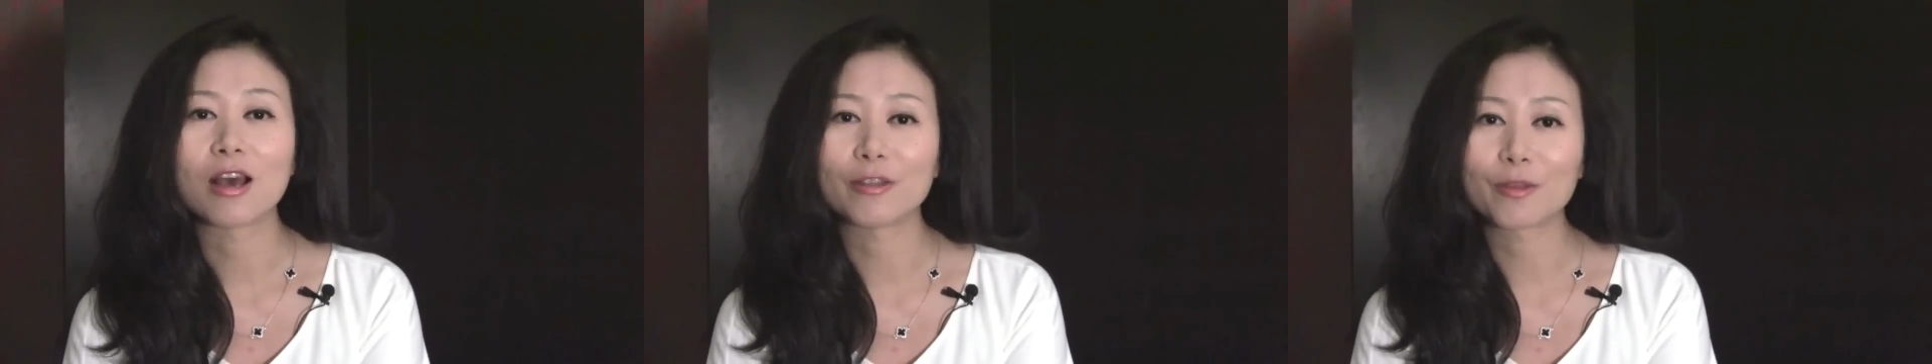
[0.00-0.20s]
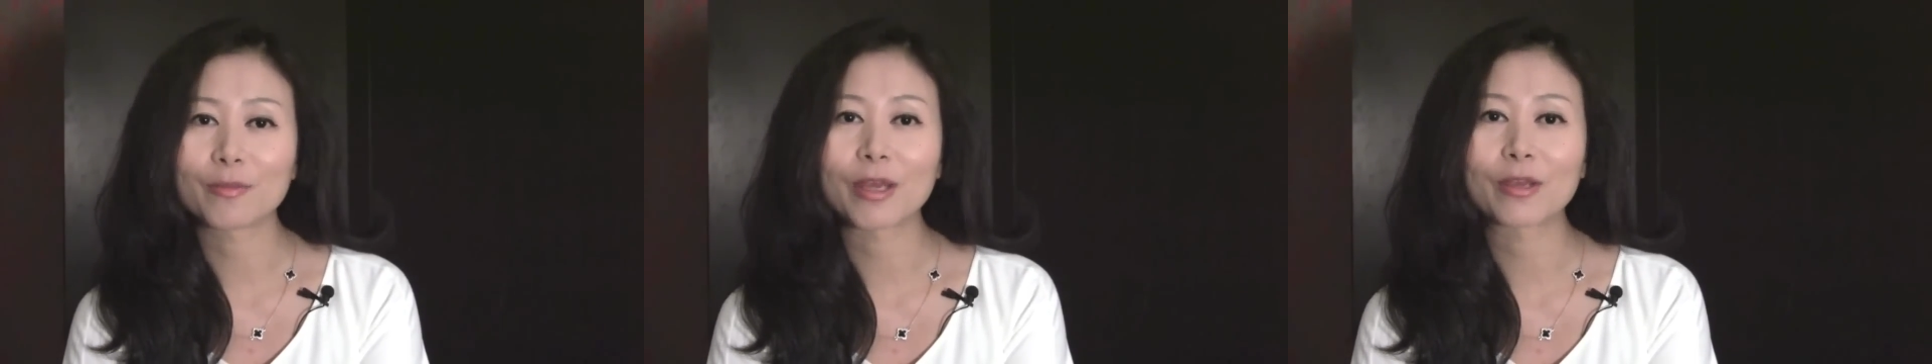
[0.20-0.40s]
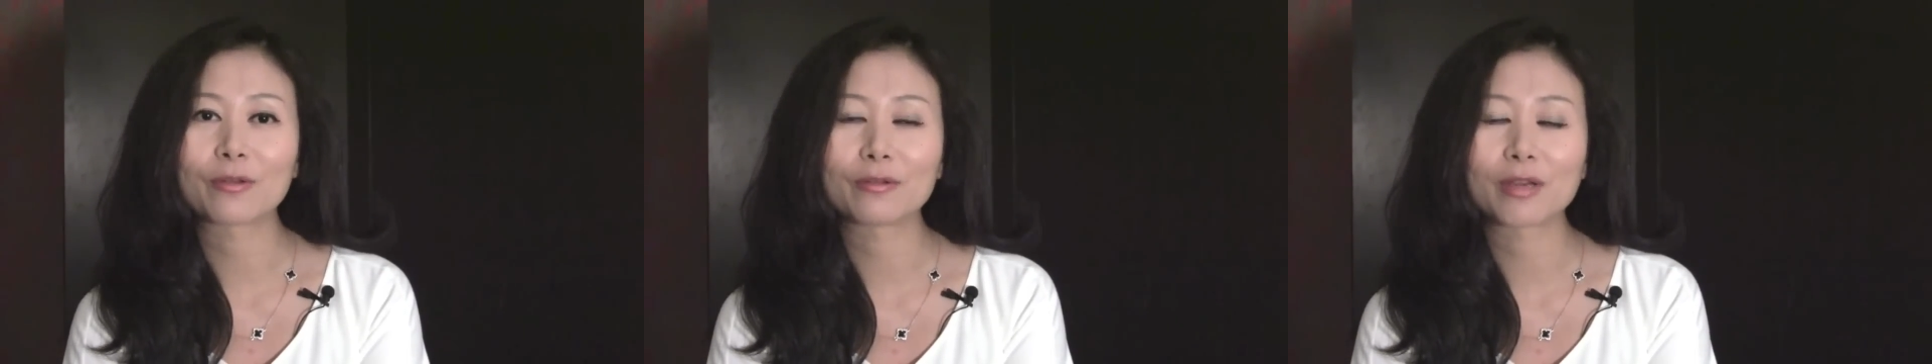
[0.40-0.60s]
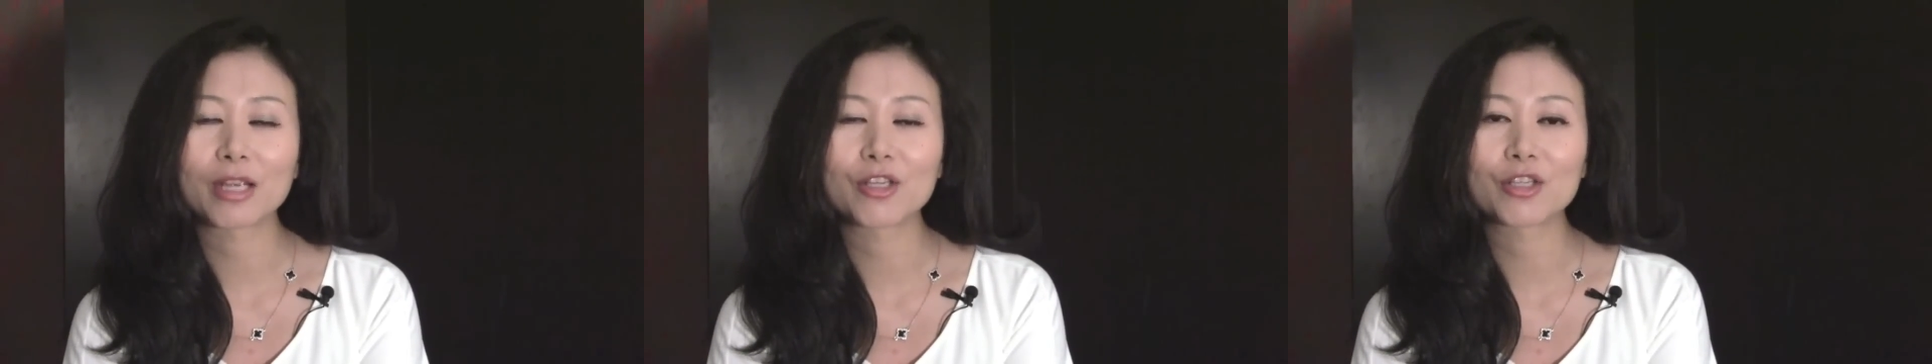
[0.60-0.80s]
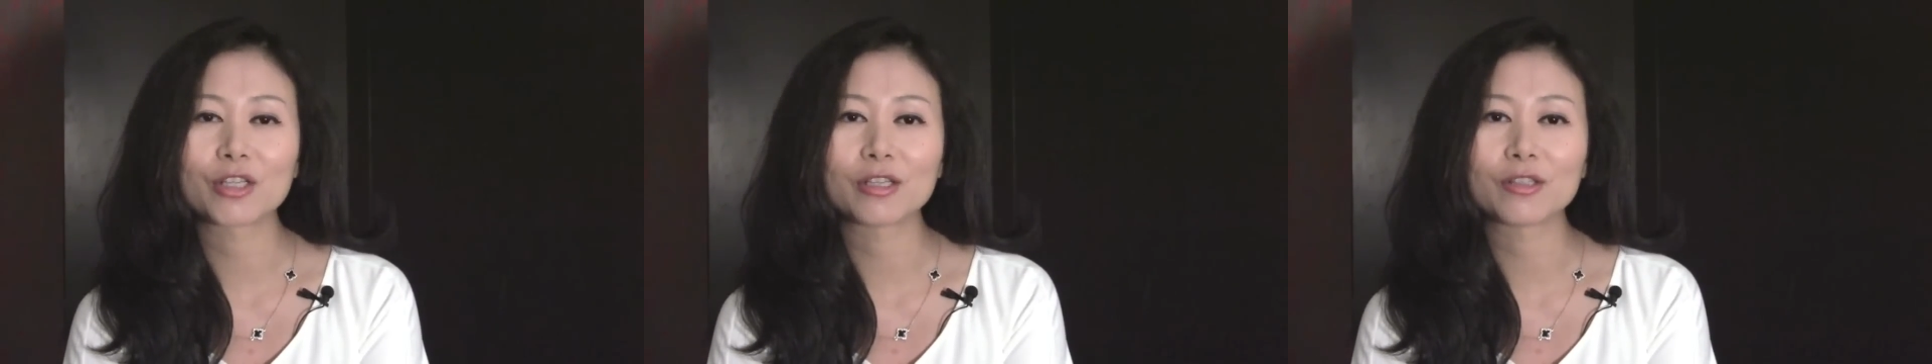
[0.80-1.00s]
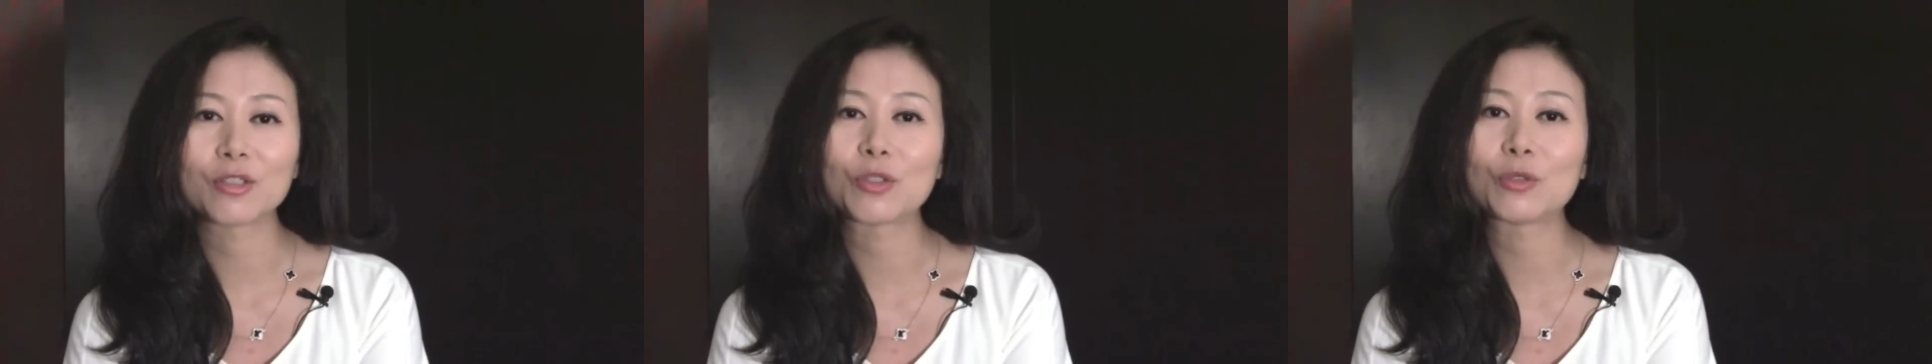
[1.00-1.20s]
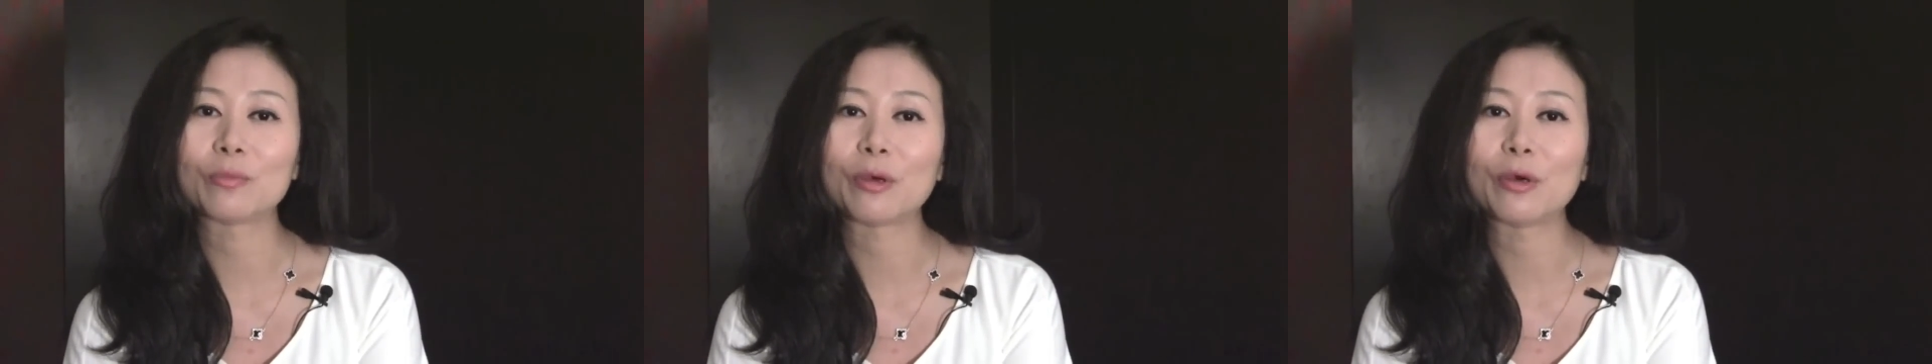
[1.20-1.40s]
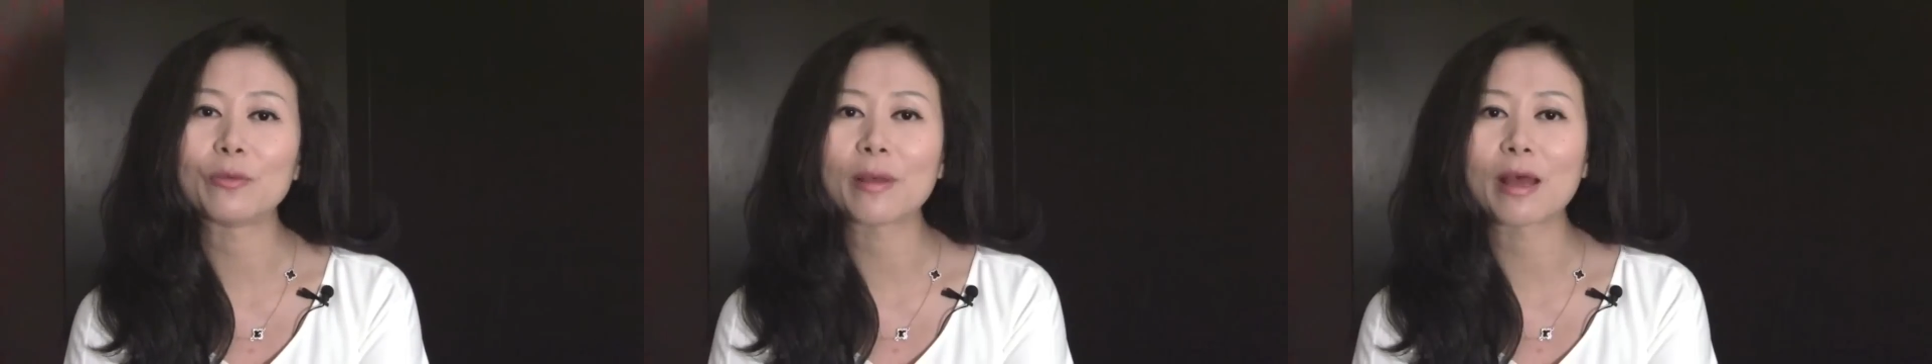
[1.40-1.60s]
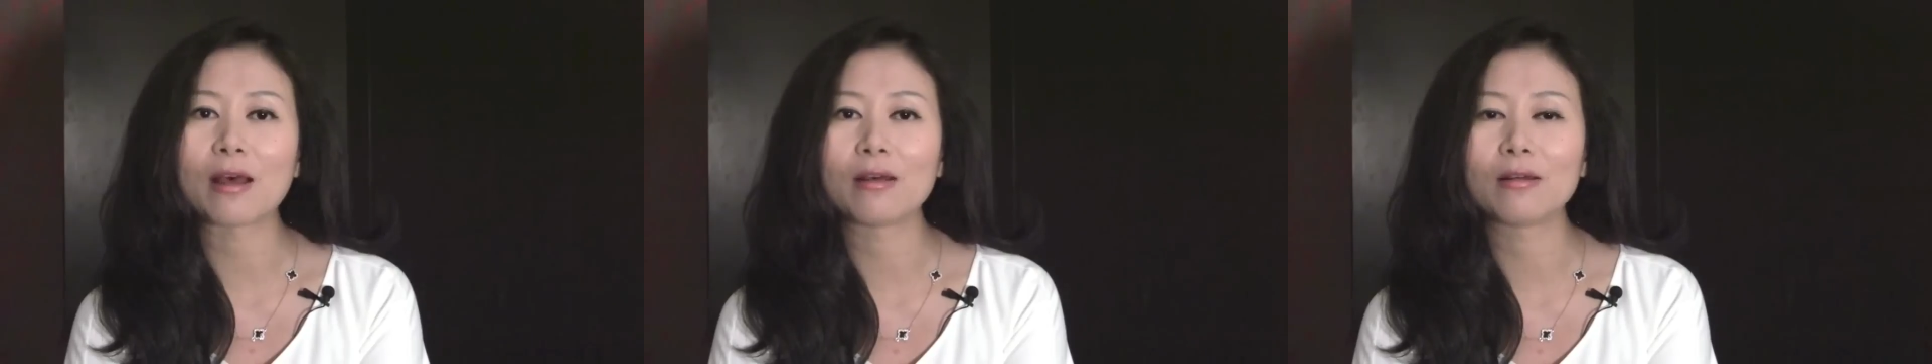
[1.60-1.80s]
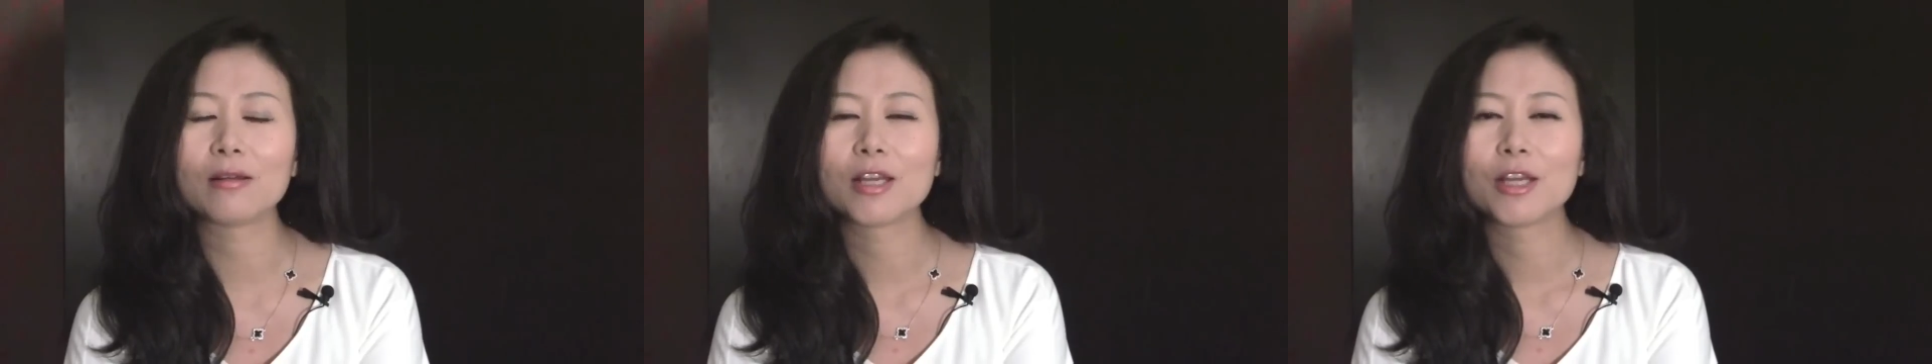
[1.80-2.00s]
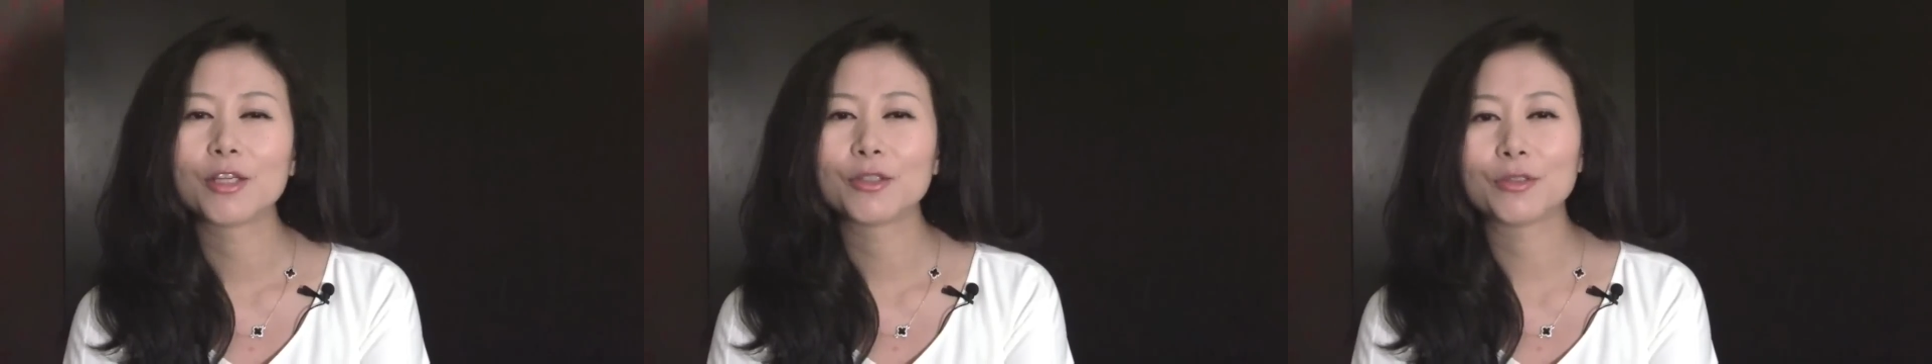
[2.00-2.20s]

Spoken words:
on the migration to mobile.